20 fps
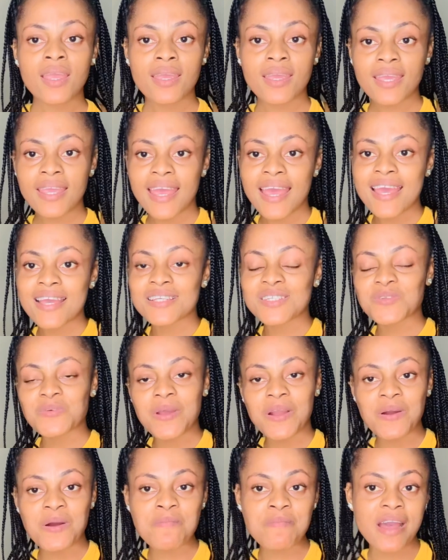Hey guys,
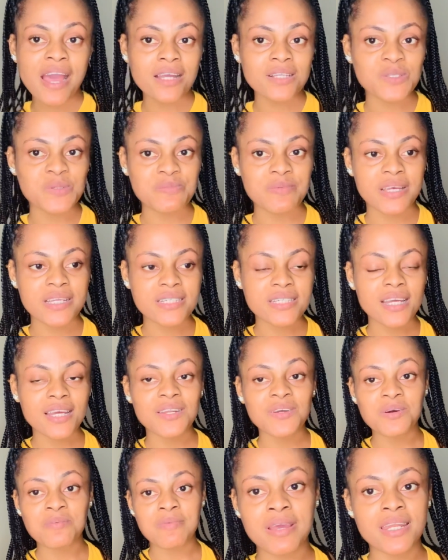welcome back to my
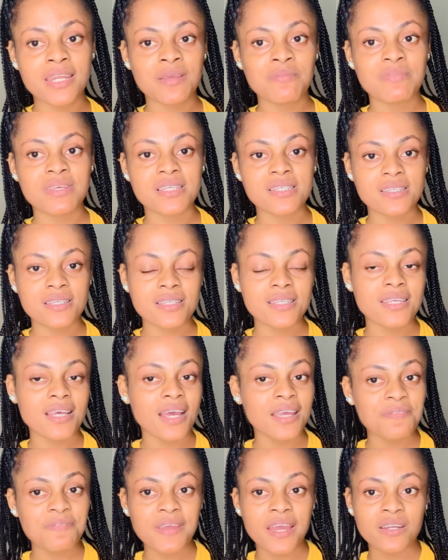channel. My name is Cynthia.
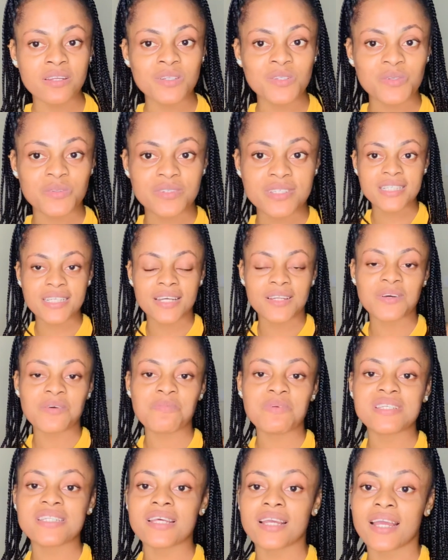If you are new to this channel,
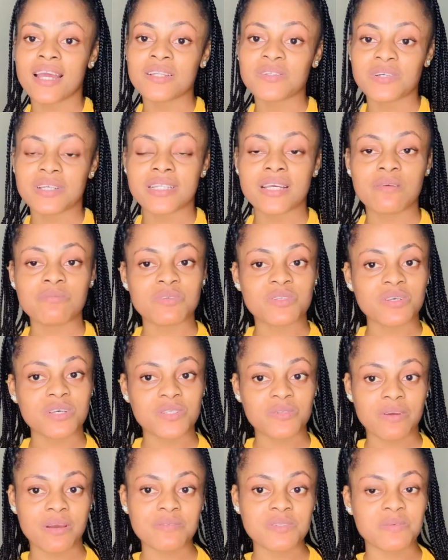please take out your time to
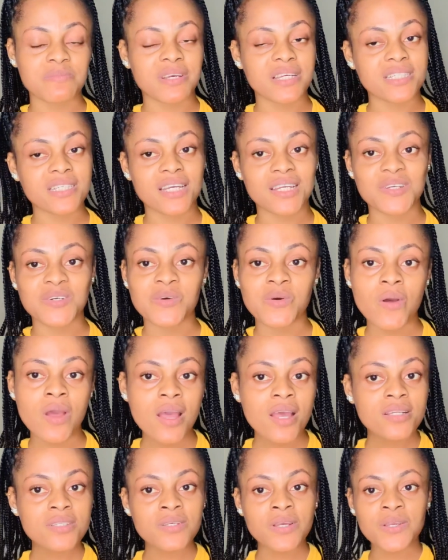subscribe to my channel,
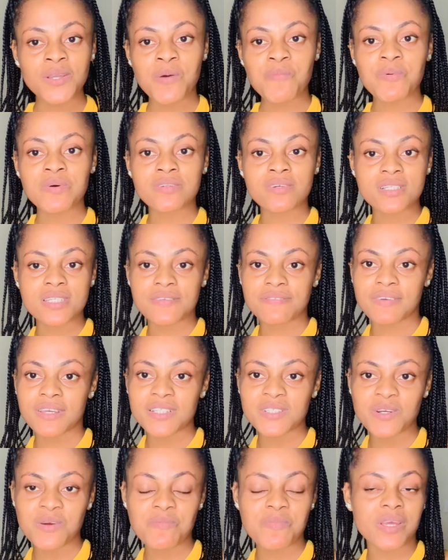turn your phone
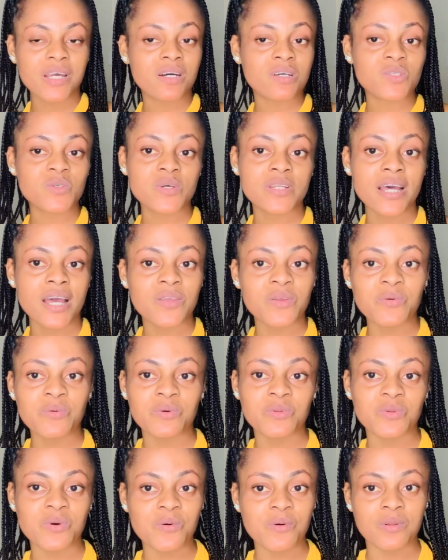notification bell on so that you
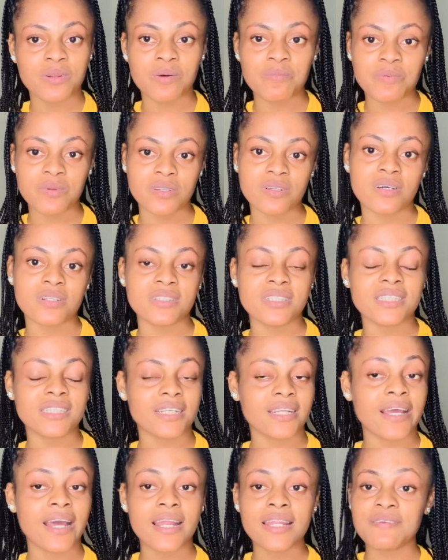will know when I upload on this
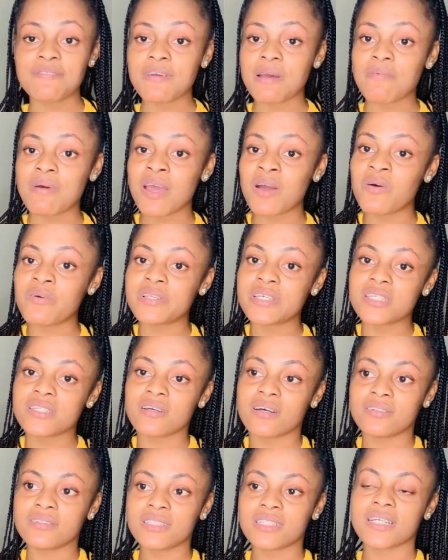channel. And if you are my
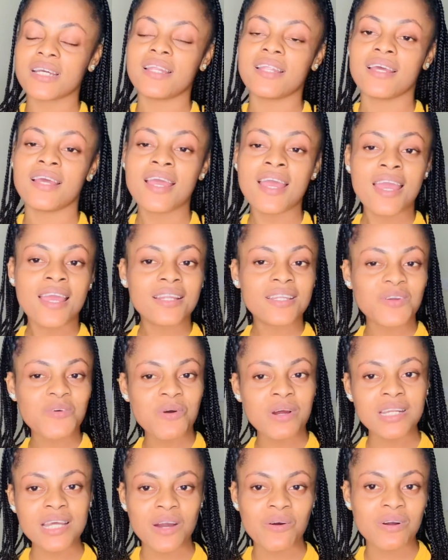oldies on this channel, the
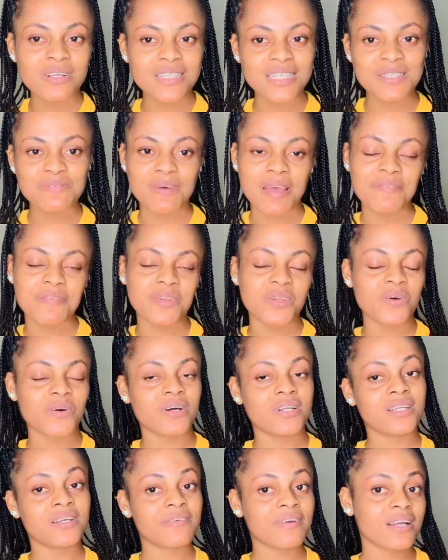one that watches my video
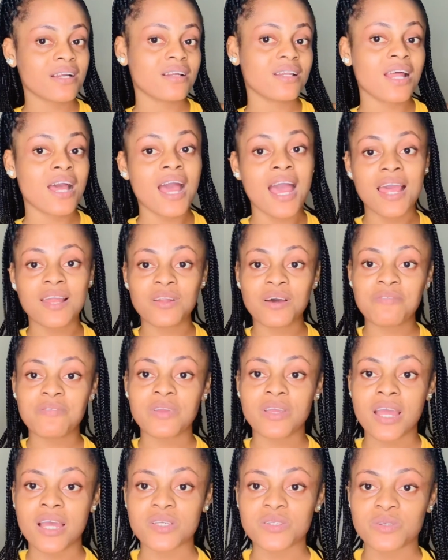on a regular, I love
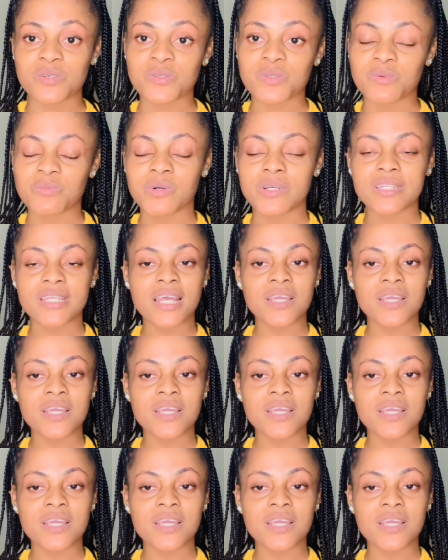you guys so much.